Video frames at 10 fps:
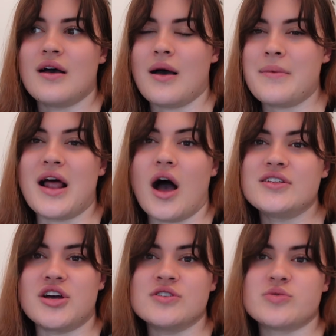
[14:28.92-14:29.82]
I mean I
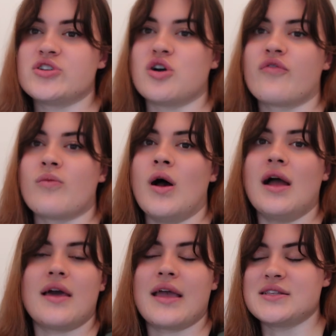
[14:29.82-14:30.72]
don't switch off from
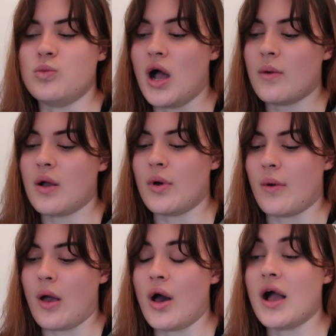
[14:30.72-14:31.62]
work. Like it's work.
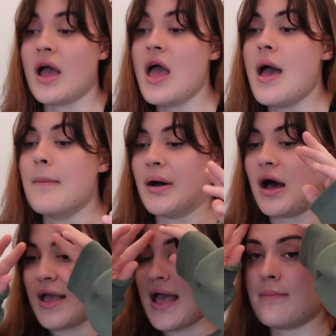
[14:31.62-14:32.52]
But
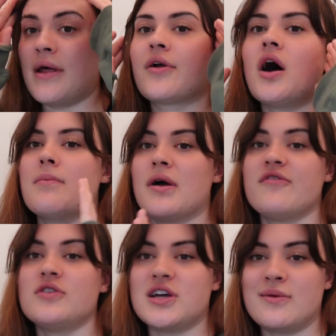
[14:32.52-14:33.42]
I am now my
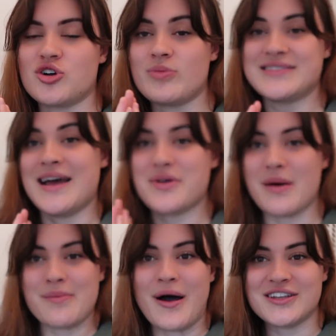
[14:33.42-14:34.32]
full-time job is now
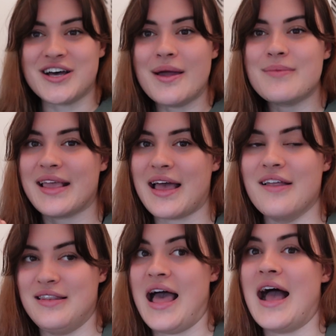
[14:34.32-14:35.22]
becoming part-time,
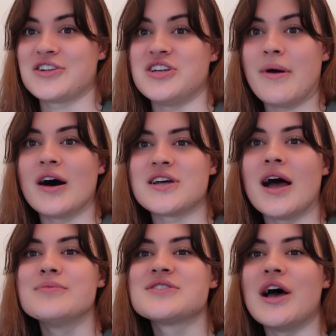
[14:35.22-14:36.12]
like actually
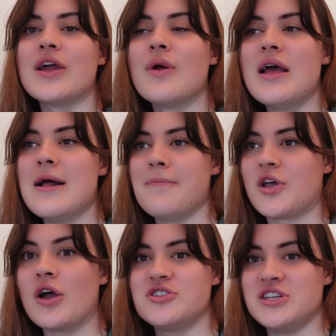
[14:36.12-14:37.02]
part-time. So
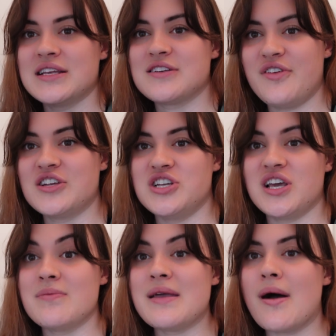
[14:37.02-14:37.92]
coaching is officially
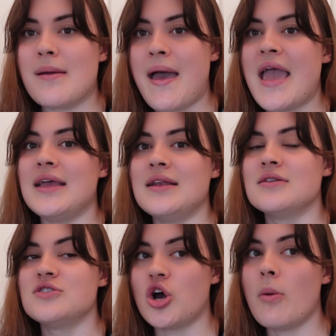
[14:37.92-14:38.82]
going to be my
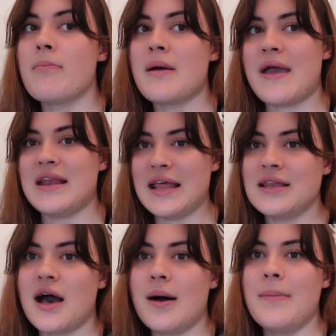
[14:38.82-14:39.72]
main job, my main
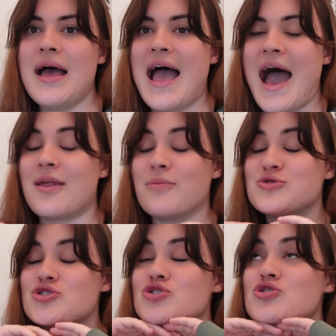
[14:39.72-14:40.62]
income, and I'm
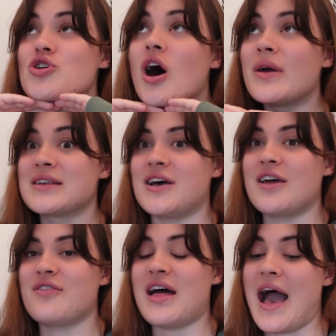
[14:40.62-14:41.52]
so
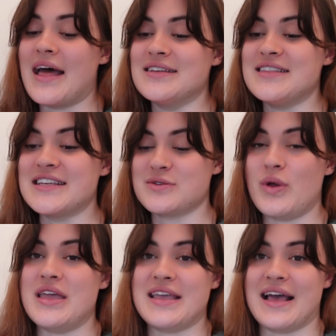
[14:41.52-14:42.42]
excited for that. And this
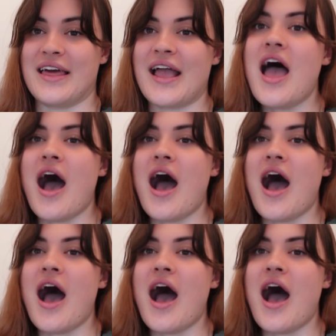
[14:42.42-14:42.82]
week, like